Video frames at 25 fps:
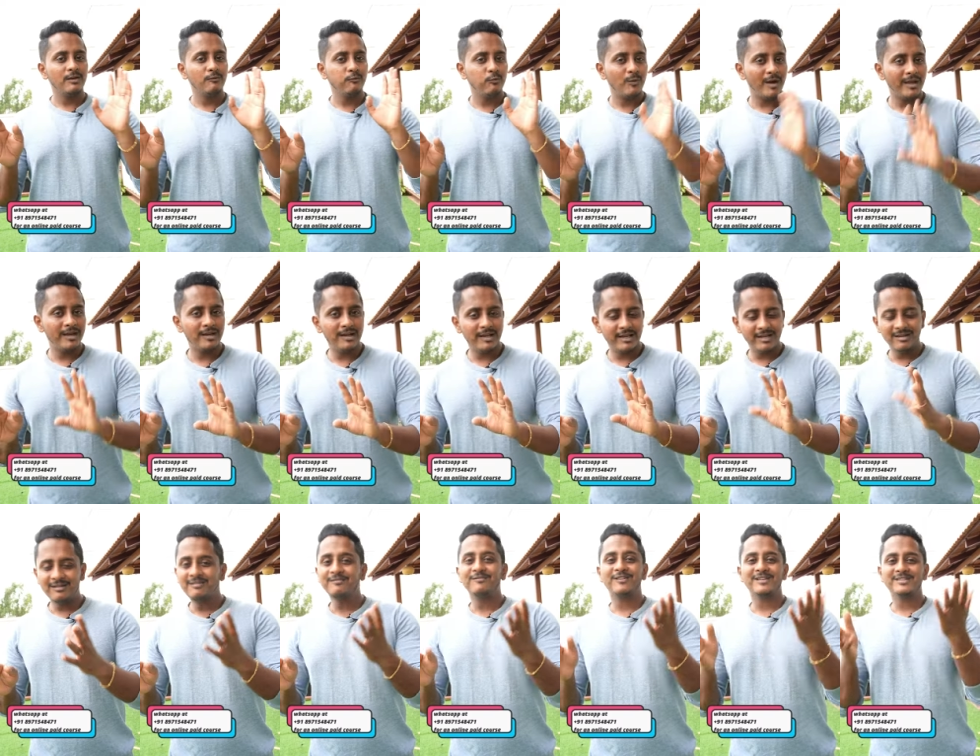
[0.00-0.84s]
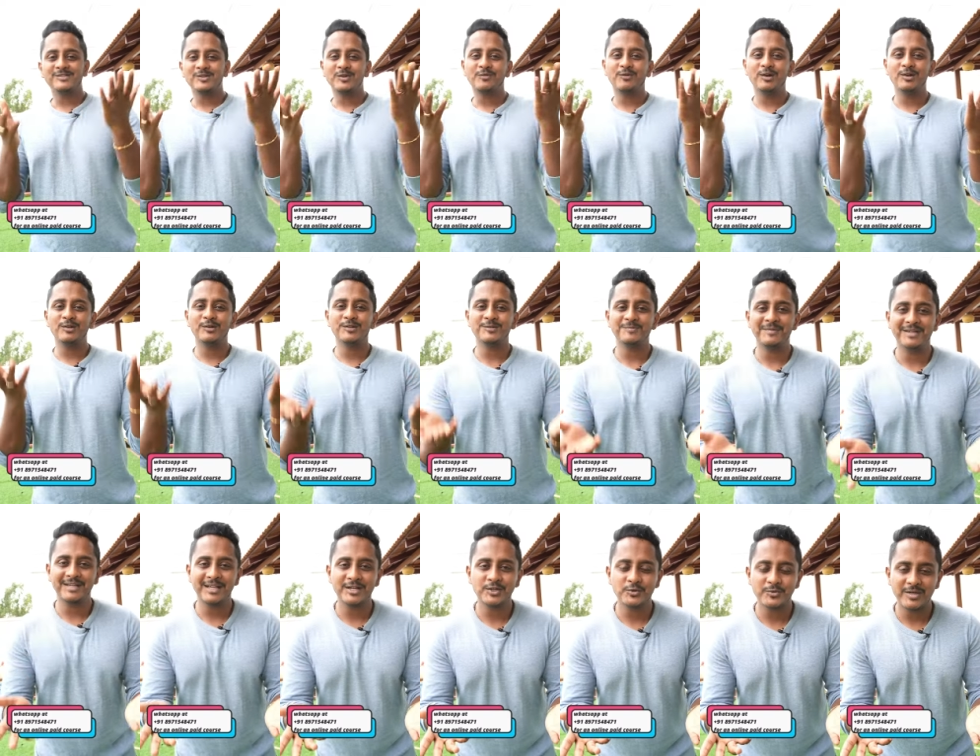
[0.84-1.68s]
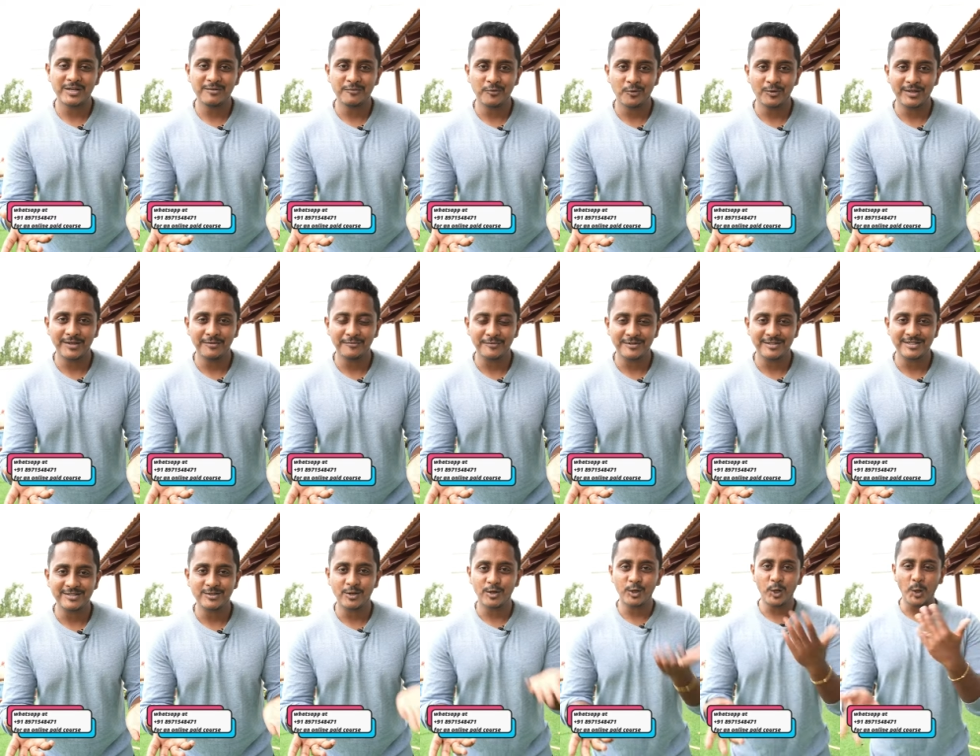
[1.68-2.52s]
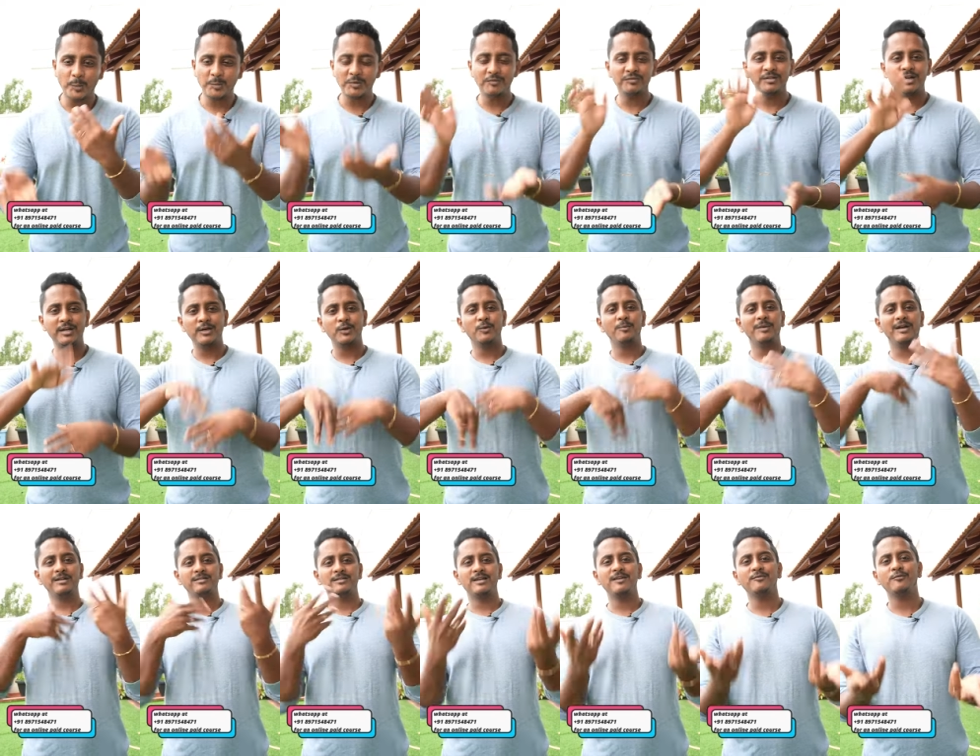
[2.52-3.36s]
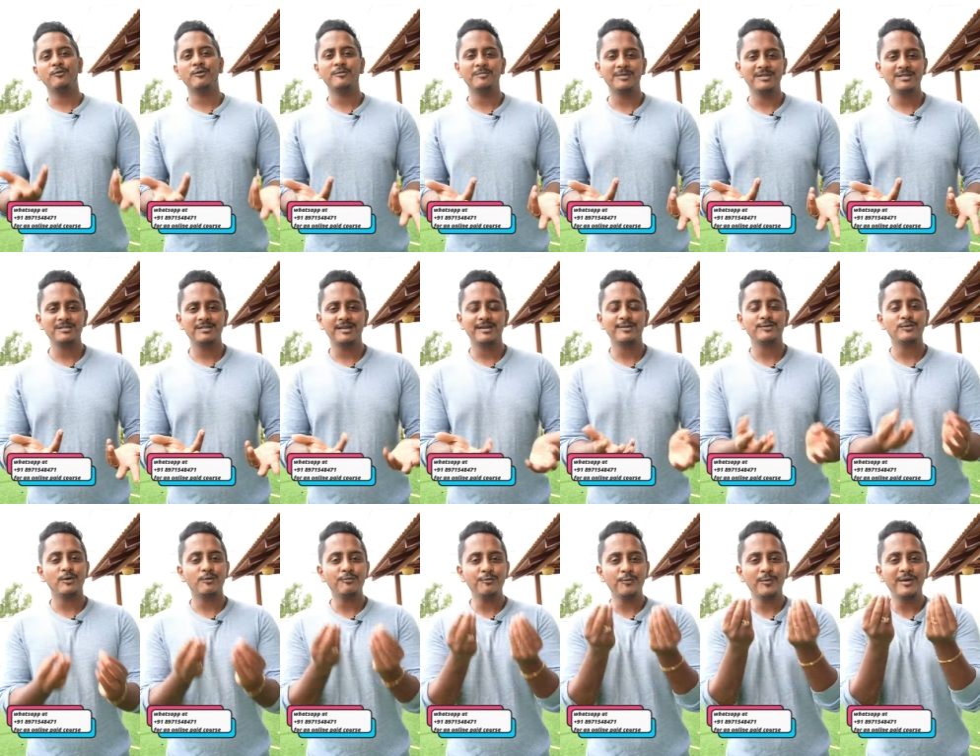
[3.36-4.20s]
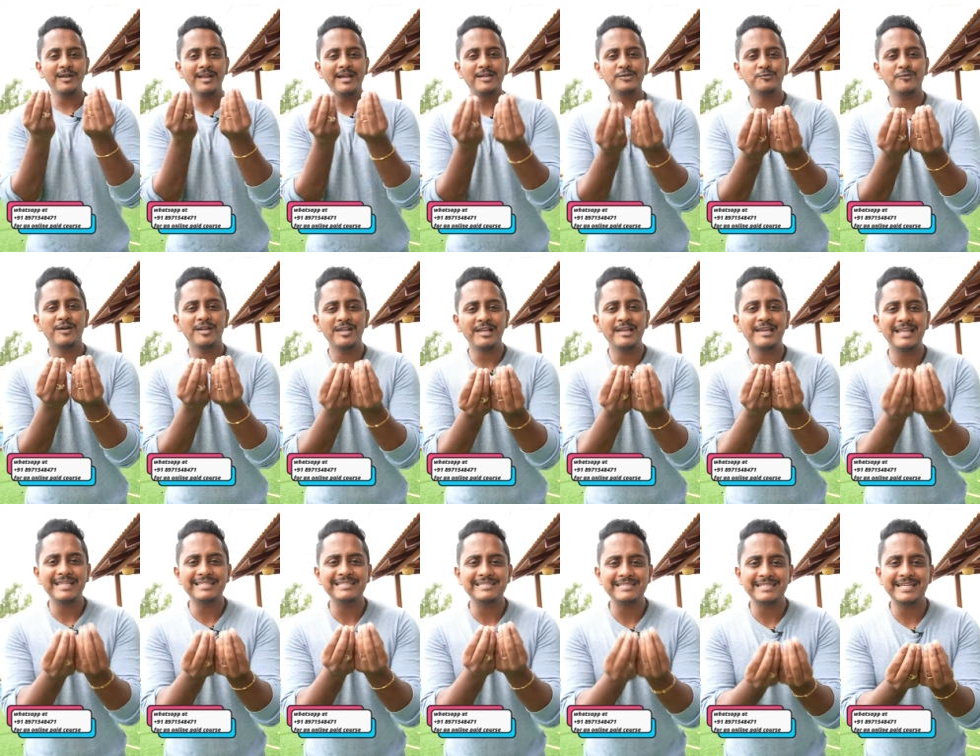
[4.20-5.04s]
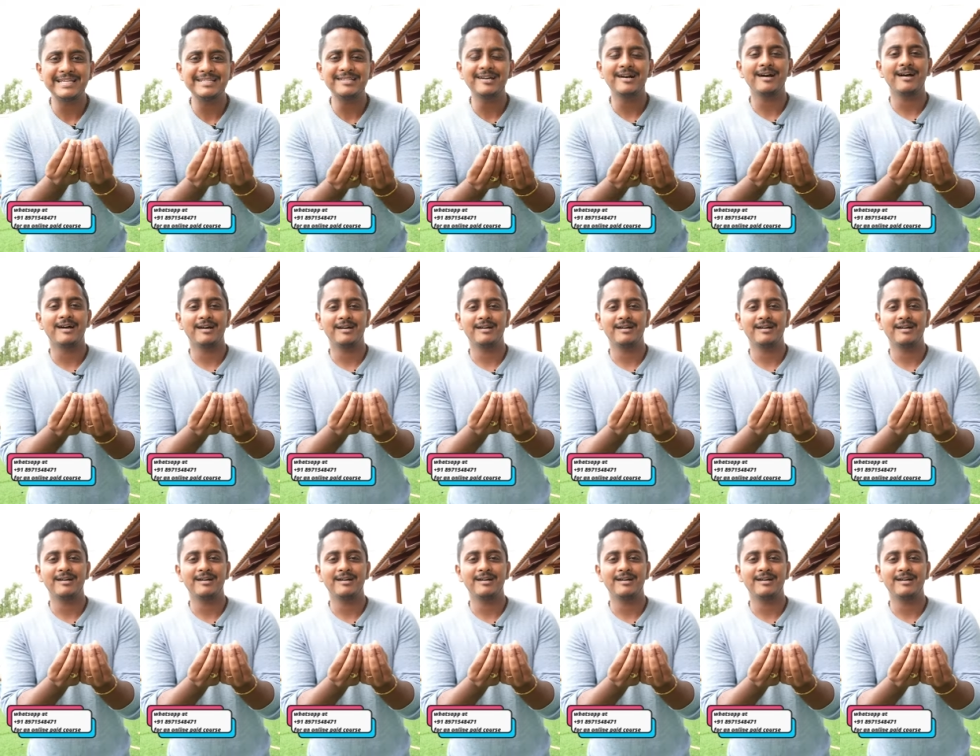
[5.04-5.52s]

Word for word: If one line, first of all, you're speaking twelve, fourteen words. On top of that, you make three, four mistakes. Software has very less data.